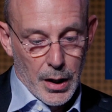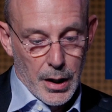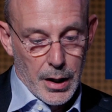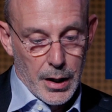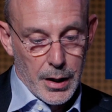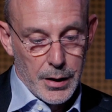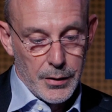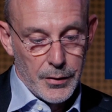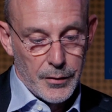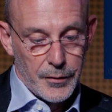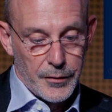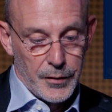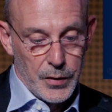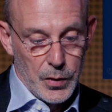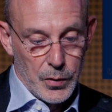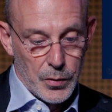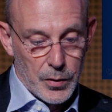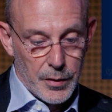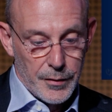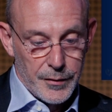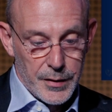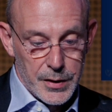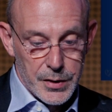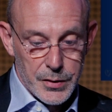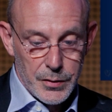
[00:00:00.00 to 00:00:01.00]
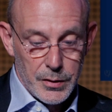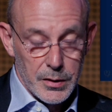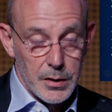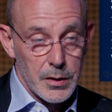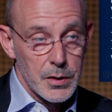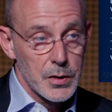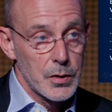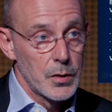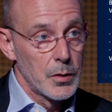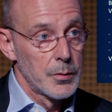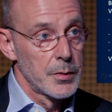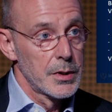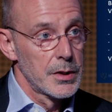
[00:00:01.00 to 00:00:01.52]
and fewer visual
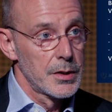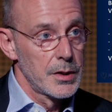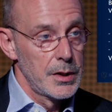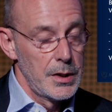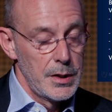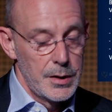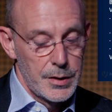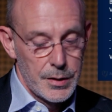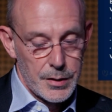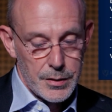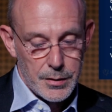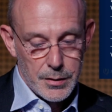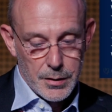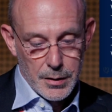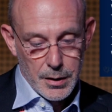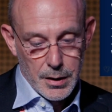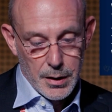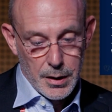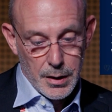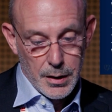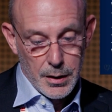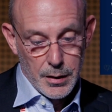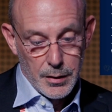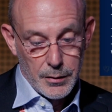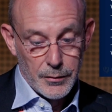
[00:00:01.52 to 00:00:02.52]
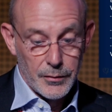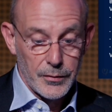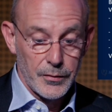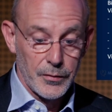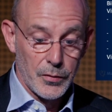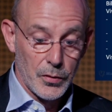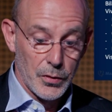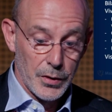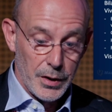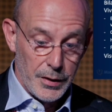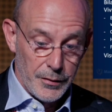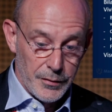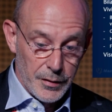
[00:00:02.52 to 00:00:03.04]
disturbances
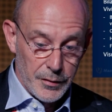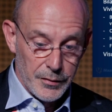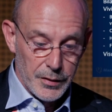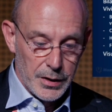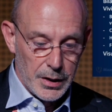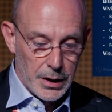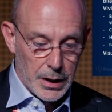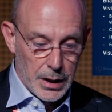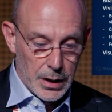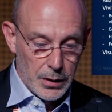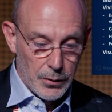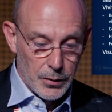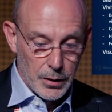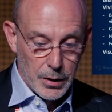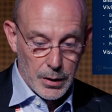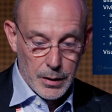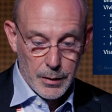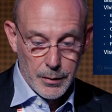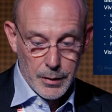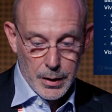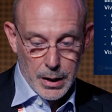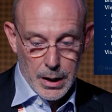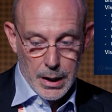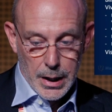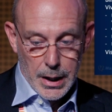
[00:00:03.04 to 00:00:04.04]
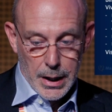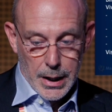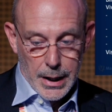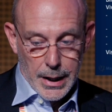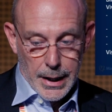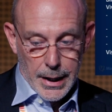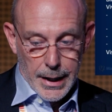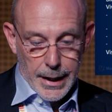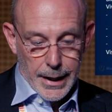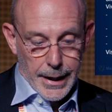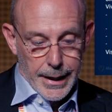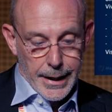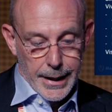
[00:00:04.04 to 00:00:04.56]
for the Vivity IOL.
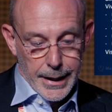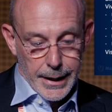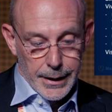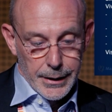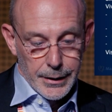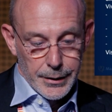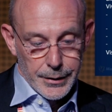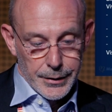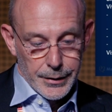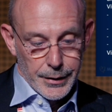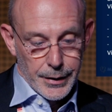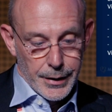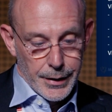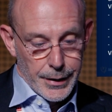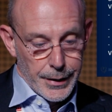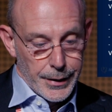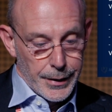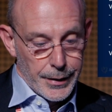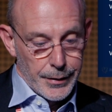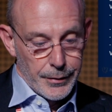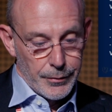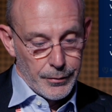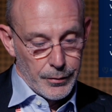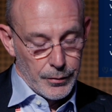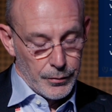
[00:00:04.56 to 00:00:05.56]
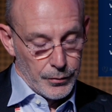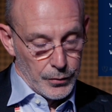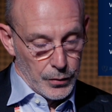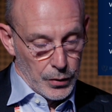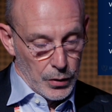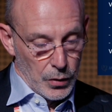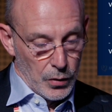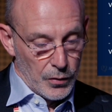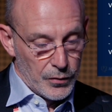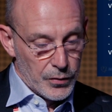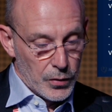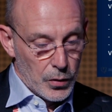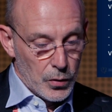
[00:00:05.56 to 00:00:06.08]
And
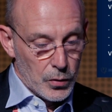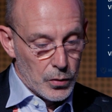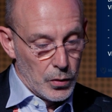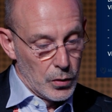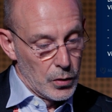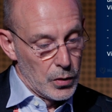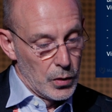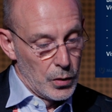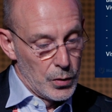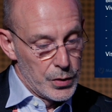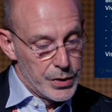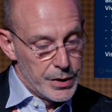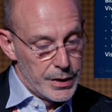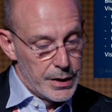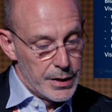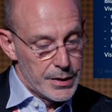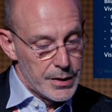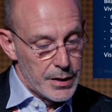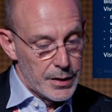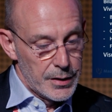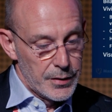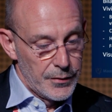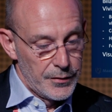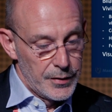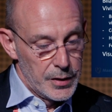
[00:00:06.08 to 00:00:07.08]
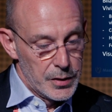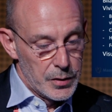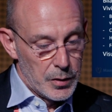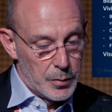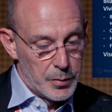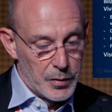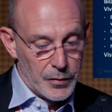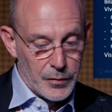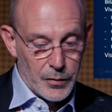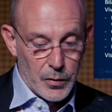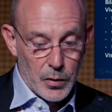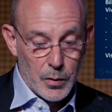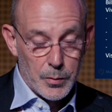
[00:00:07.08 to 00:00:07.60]
the overall conclusion is that the visual
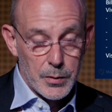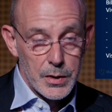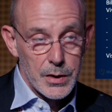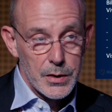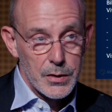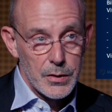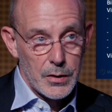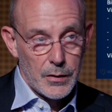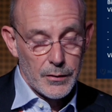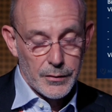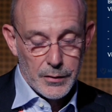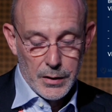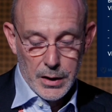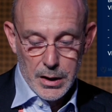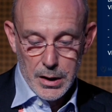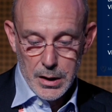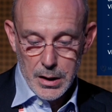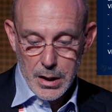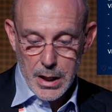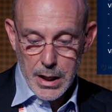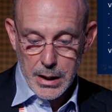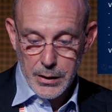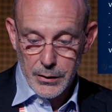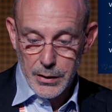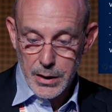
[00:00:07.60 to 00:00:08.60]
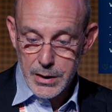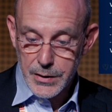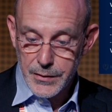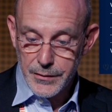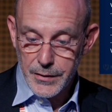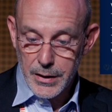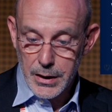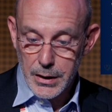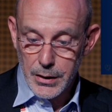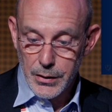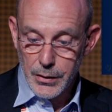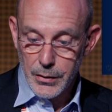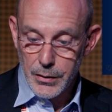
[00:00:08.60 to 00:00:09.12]
performance of the ACUNEX
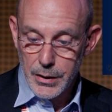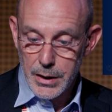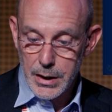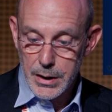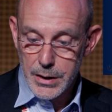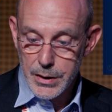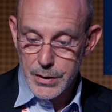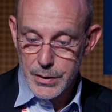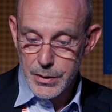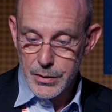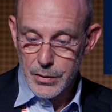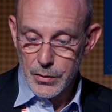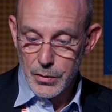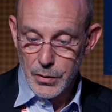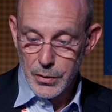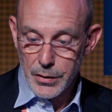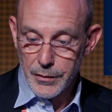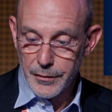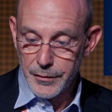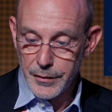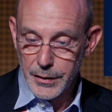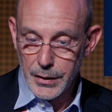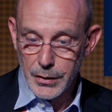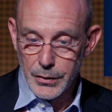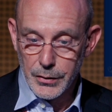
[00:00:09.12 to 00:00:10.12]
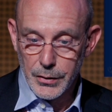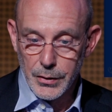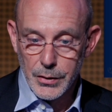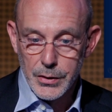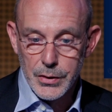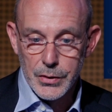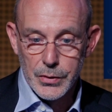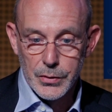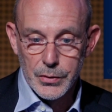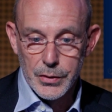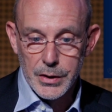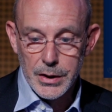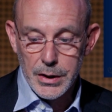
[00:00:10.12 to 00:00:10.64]
Vario is non-inferior
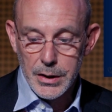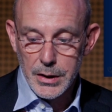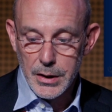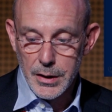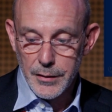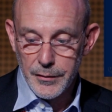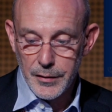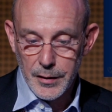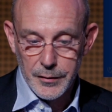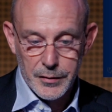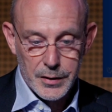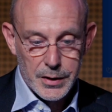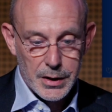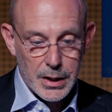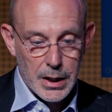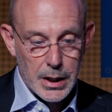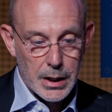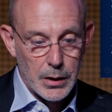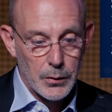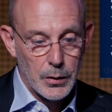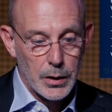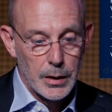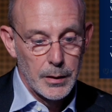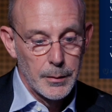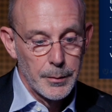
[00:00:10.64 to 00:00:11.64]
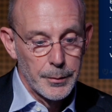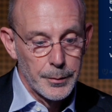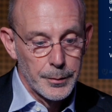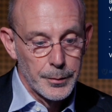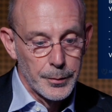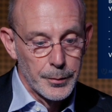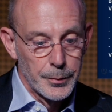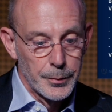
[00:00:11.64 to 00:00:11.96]
to the Vivity IOL.